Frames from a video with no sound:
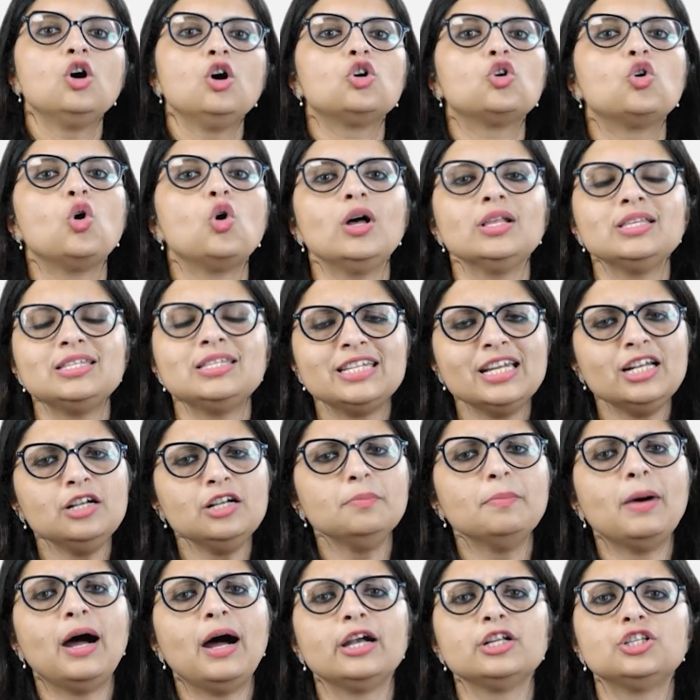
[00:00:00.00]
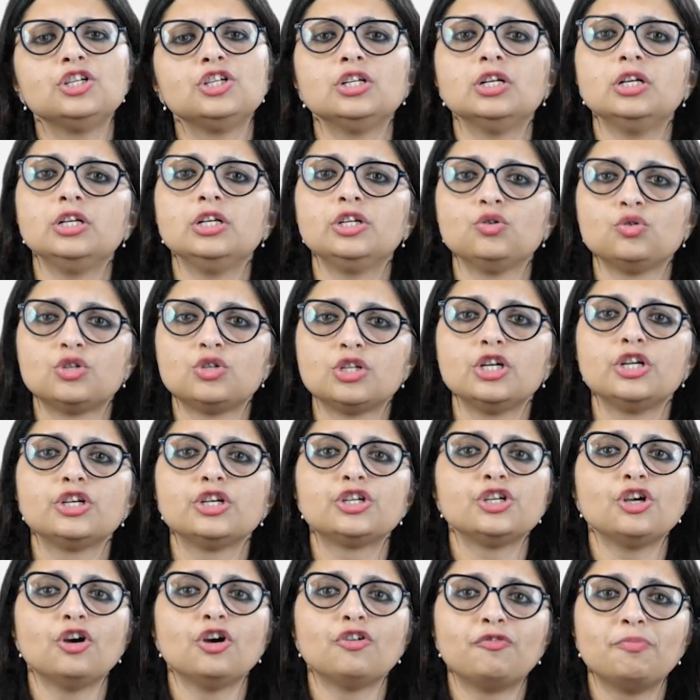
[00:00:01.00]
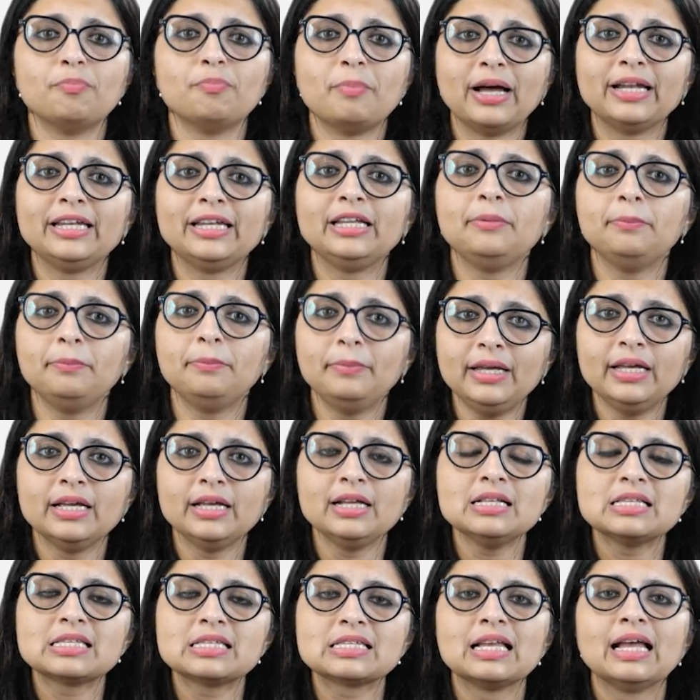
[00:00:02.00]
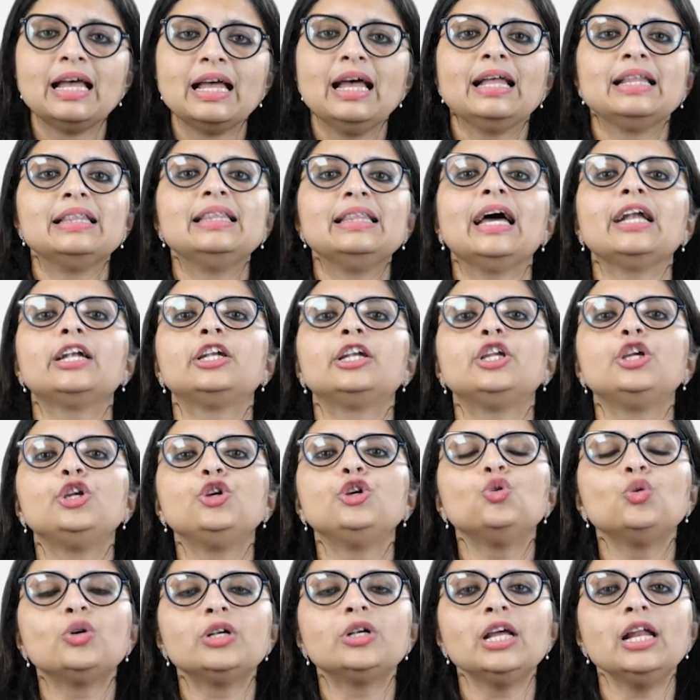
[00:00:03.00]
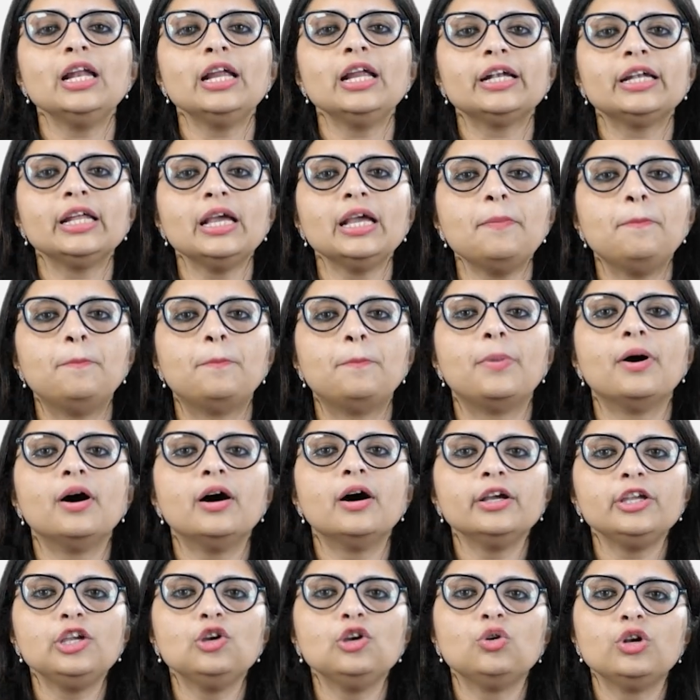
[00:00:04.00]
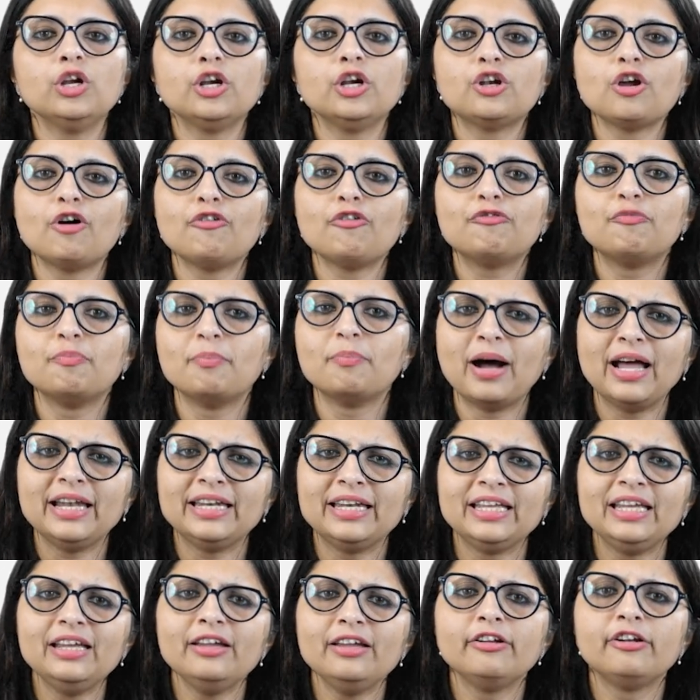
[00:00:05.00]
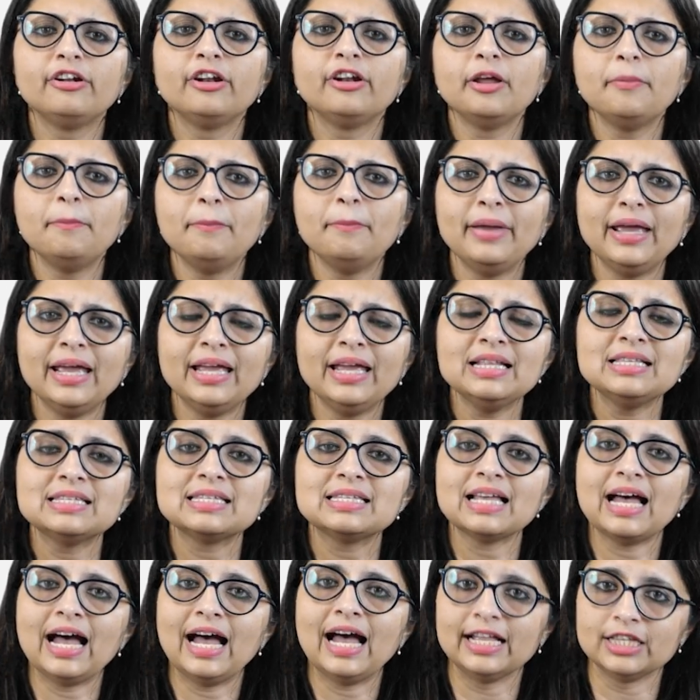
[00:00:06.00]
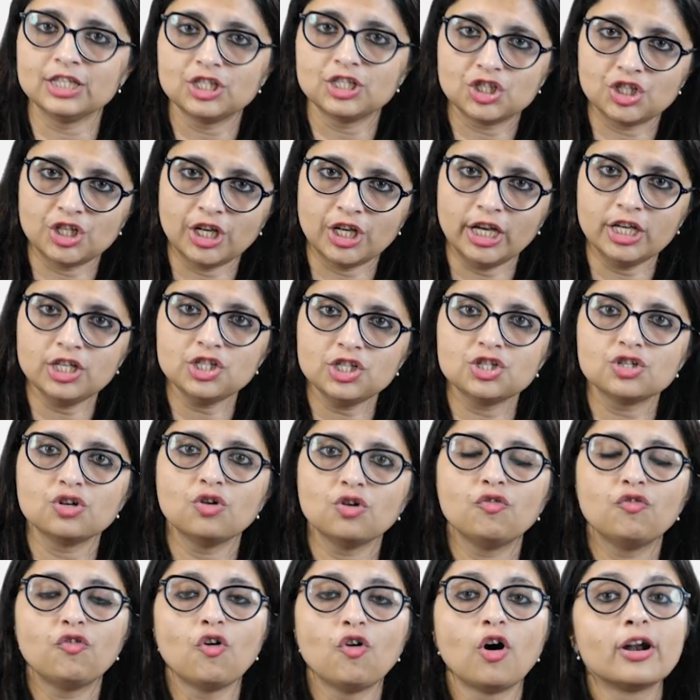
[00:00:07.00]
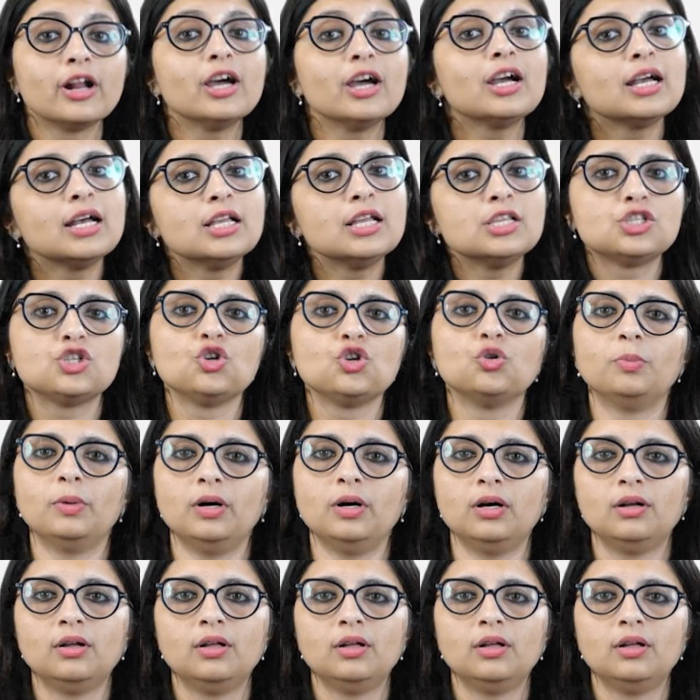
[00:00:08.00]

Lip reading: Constant marginal utility of money means that utility per unit of money remains unchanged for a consumer.